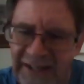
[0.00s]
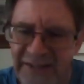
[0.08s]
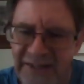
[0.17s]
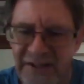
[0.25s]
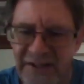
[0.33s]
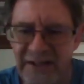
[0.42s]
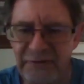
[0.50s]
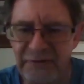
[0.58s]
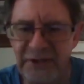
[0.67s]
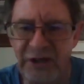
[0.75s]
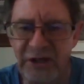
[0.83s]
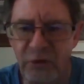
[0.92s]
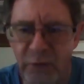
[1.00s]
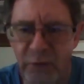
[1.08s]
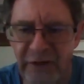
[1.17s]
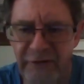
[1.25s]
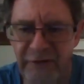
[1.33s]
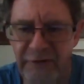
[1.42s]
in South Africa on one
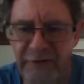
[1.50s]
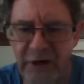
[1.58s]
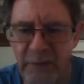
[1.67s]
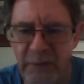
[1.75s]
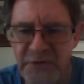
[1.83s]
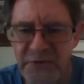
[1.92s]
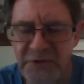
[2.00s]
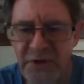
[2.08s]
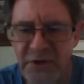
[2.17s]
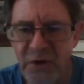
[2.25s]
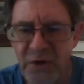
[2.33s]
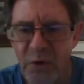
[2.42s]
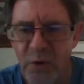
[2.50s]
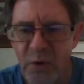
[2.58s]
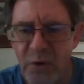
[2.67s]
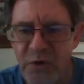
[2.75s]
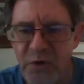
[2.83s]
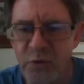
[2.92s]
of the farms
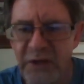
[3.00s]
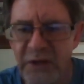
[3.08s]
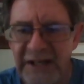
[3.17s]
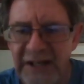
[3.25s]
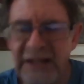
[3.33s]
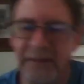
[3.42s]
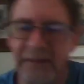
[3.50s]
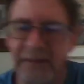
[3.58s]
is we